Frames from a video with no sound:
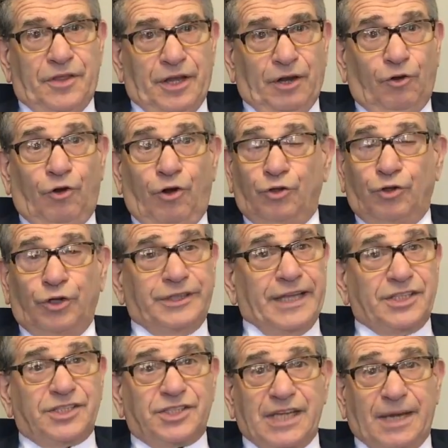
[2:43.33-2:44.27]
They're all
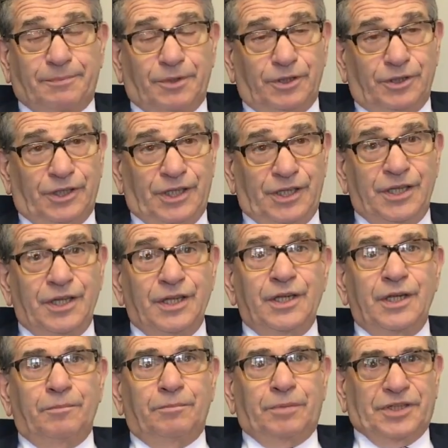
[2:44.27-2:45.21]
looked at separately,
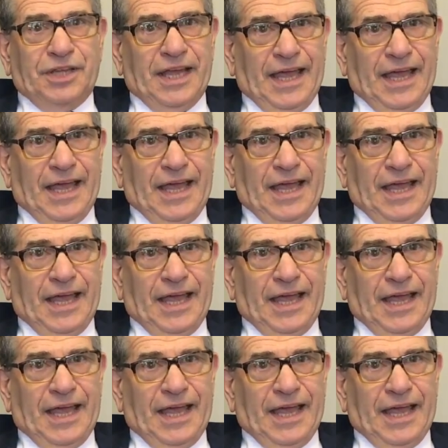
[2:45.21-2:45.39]
but